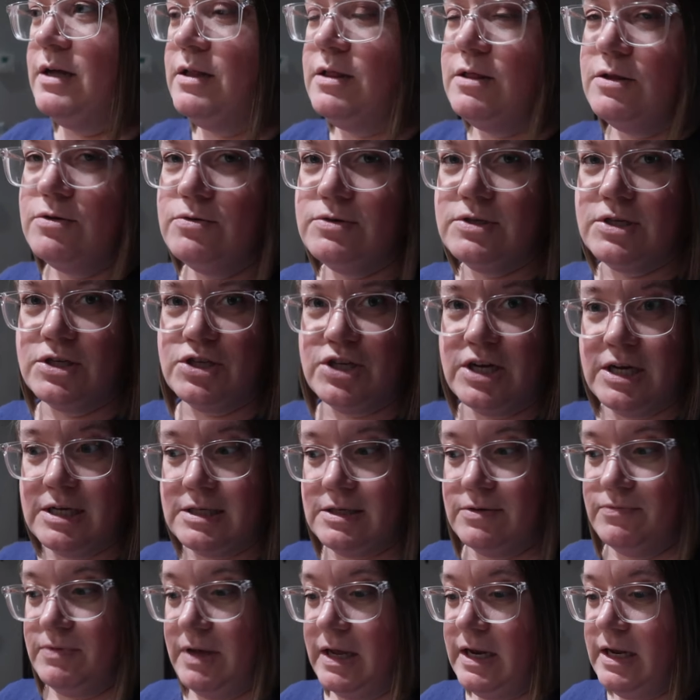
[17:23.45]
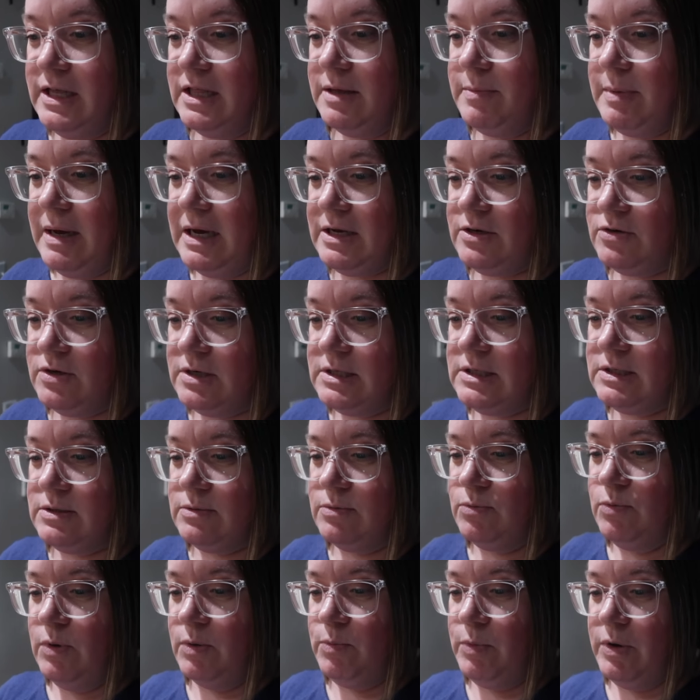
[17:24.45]
lose the chance of getting the mattress
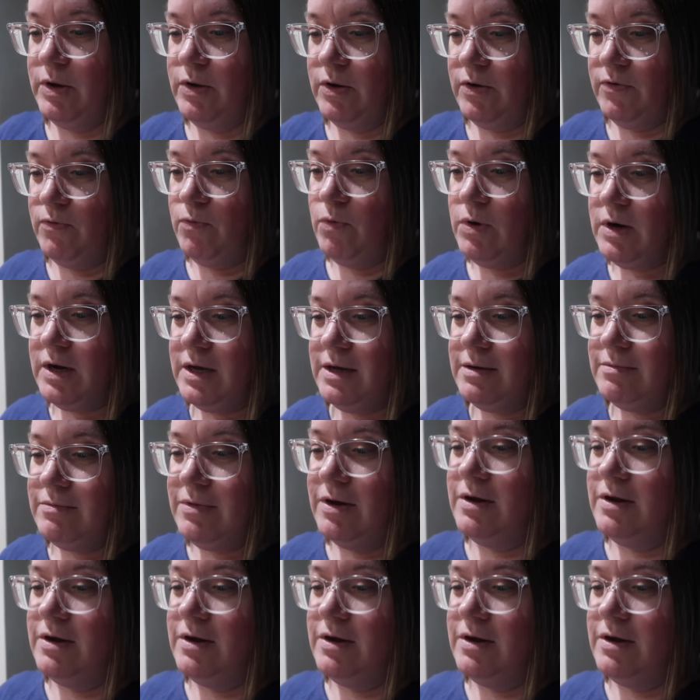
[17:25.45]
when we could afford it.